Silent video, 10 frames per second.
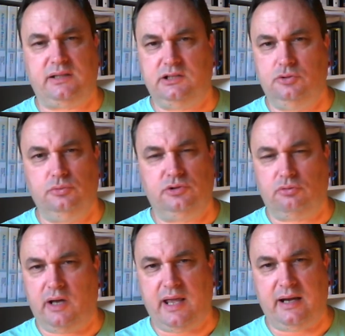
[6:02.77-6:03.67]
that he shouldn't
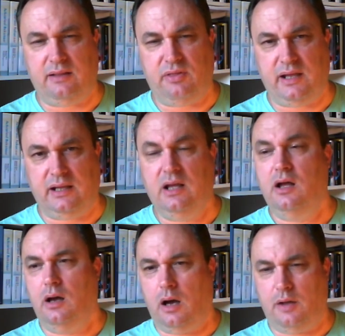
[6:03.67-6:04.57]
try anything.
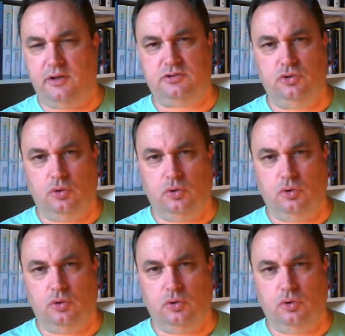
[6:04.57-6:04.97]
Others